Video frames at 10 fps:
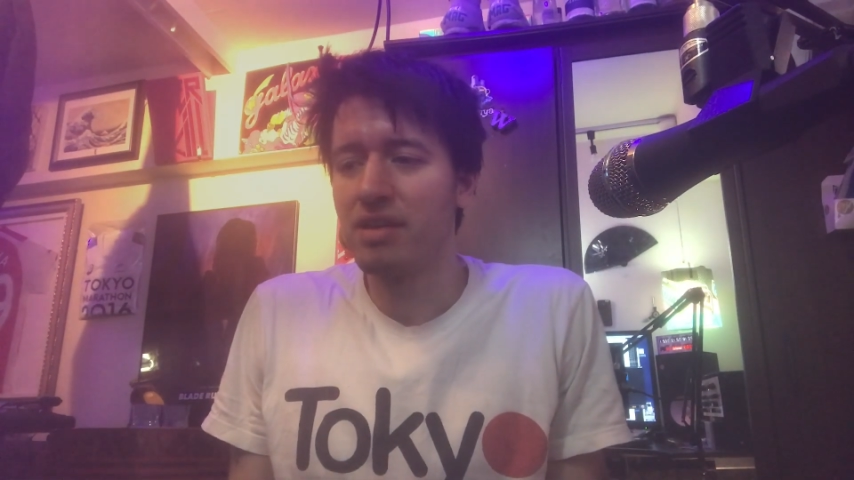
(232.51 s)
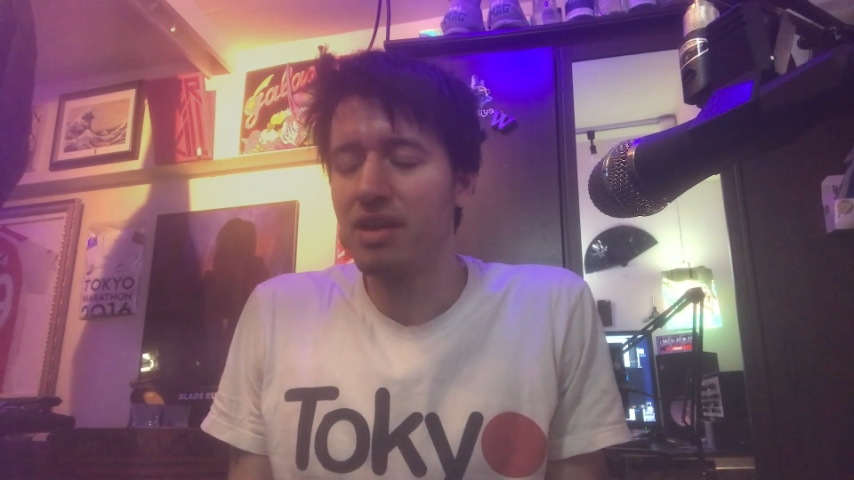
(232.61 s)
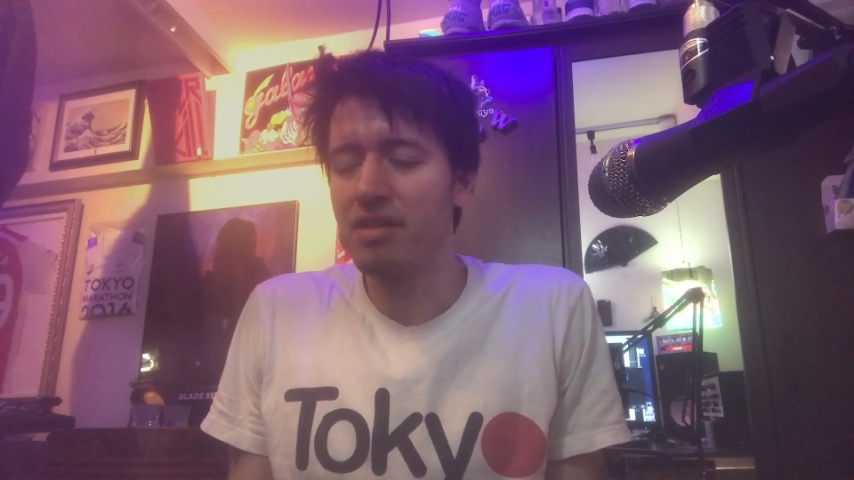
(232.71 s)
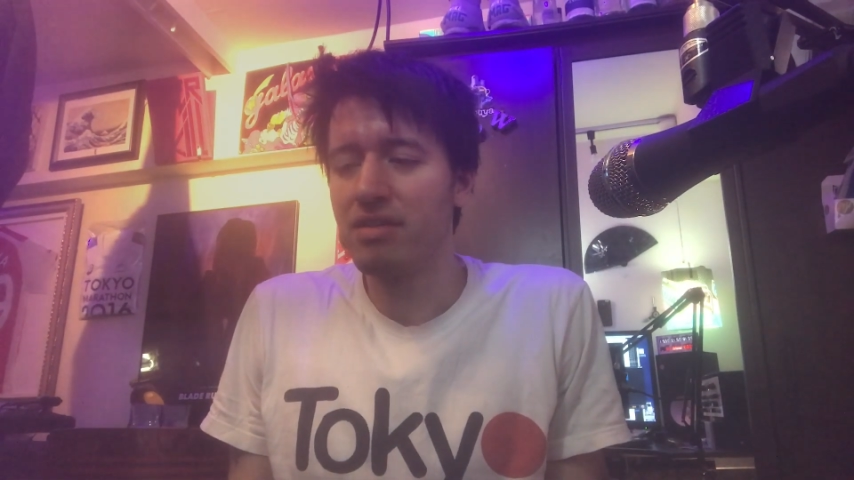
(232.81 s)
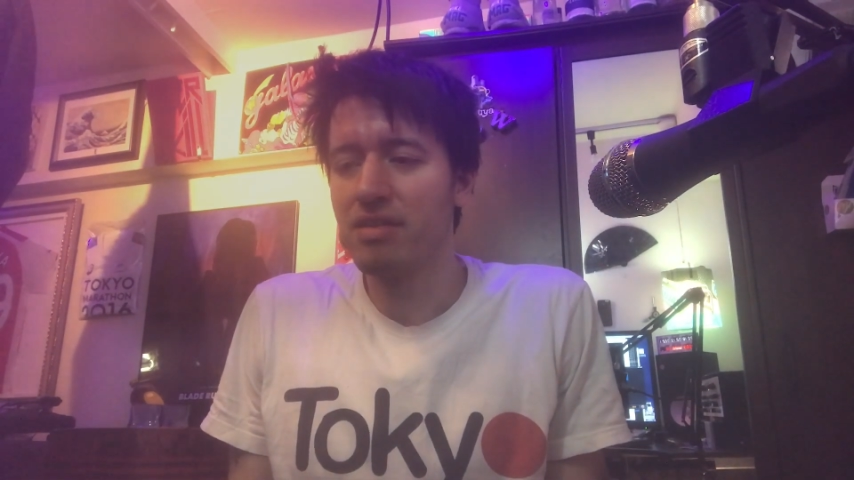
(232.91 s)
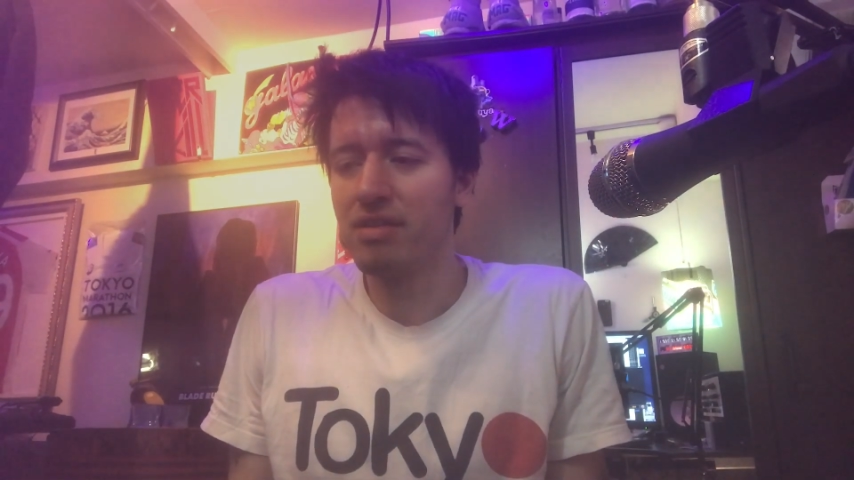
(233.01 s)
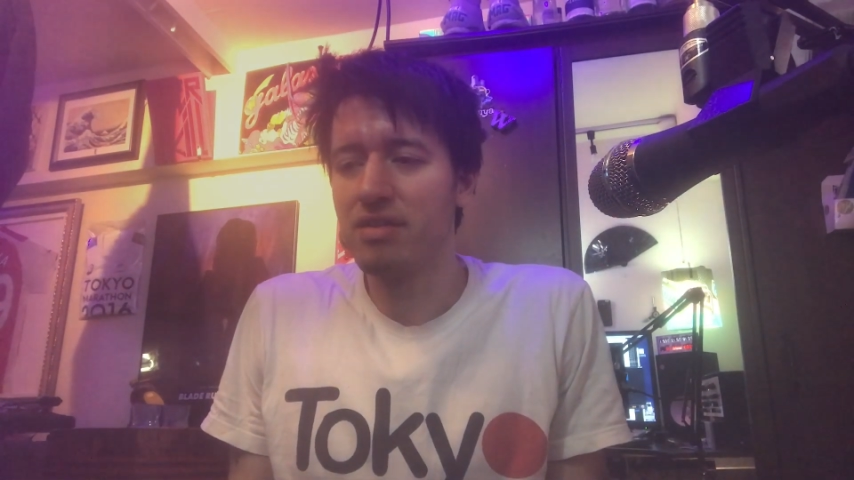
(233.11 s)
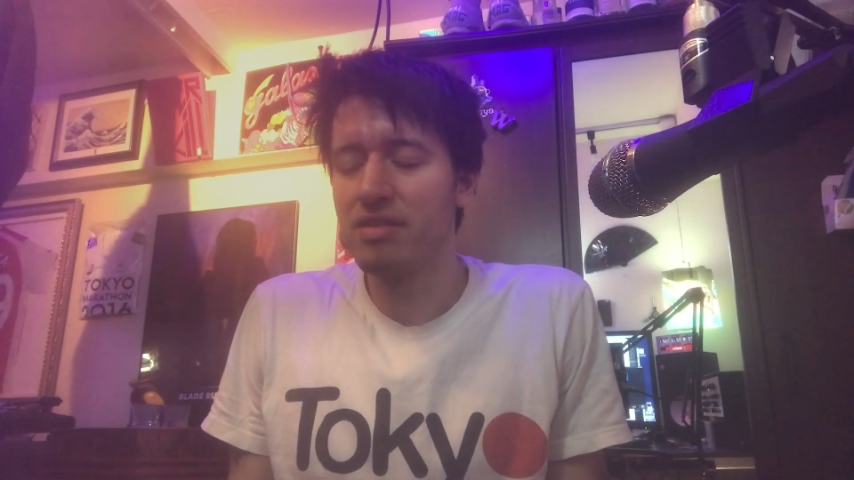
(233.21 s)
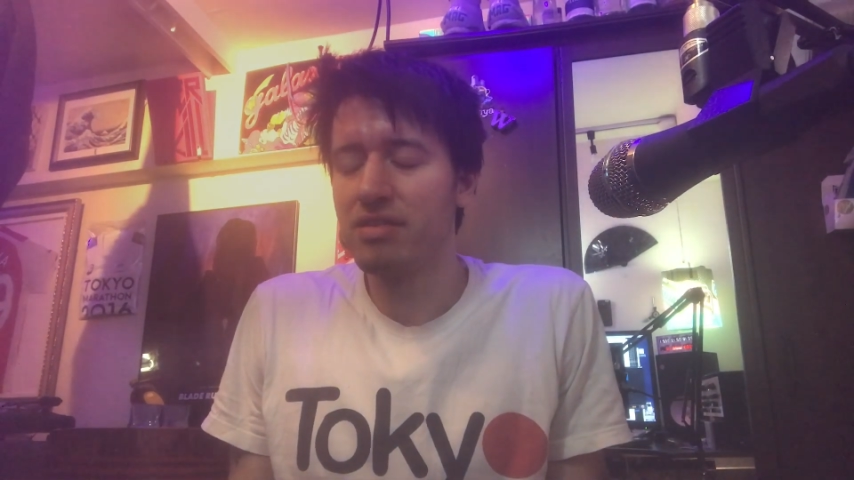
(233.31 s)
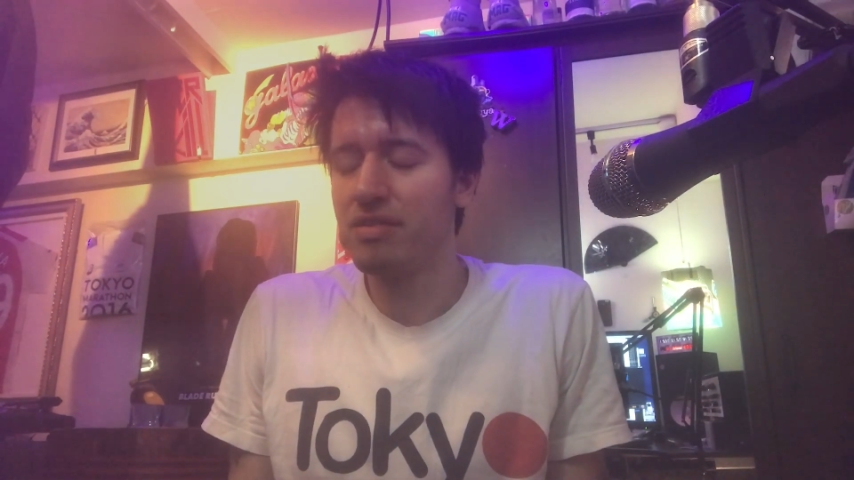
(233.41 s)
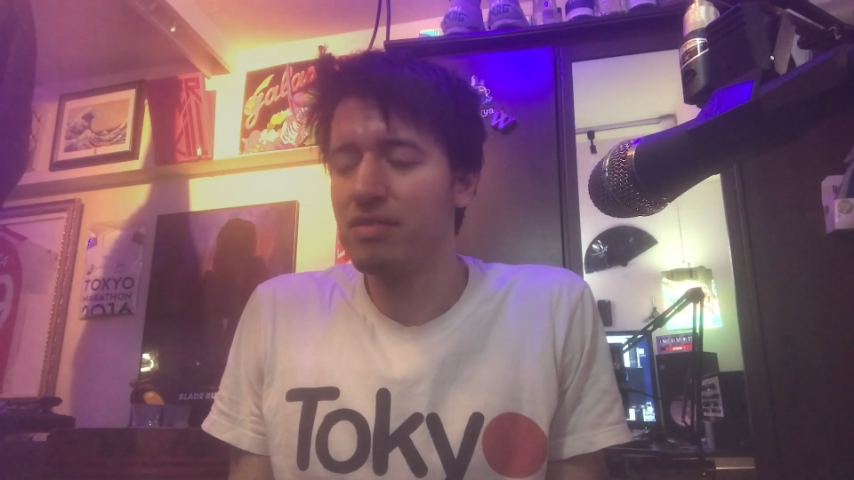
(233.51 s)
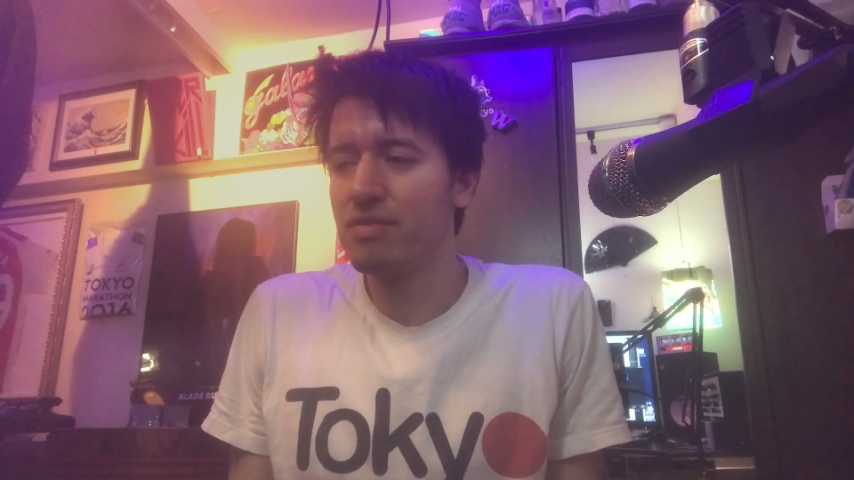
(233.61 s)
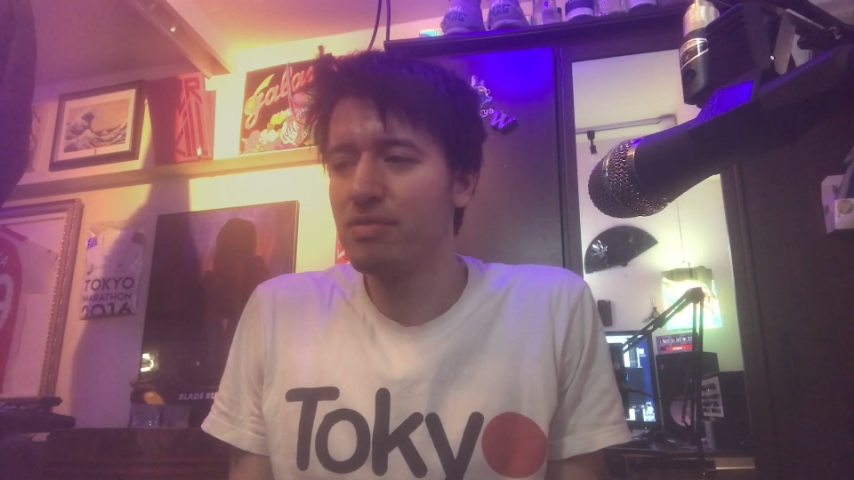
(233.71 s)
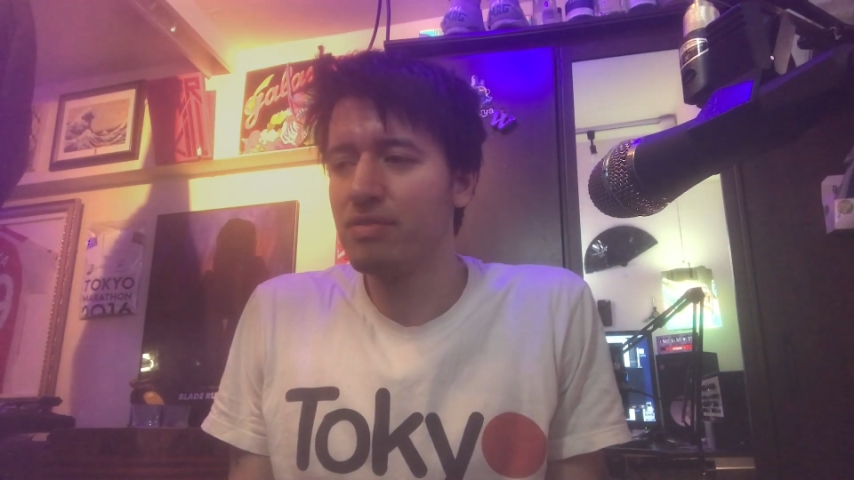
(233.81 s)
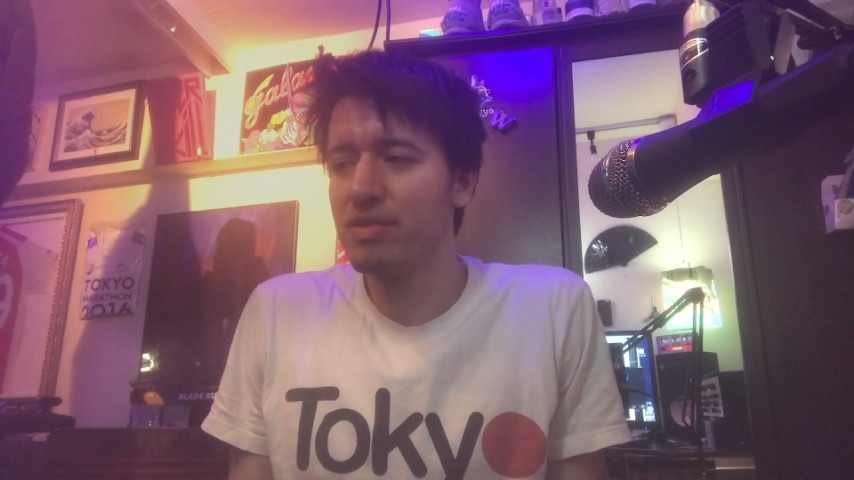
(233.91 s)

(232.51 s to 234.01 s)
It you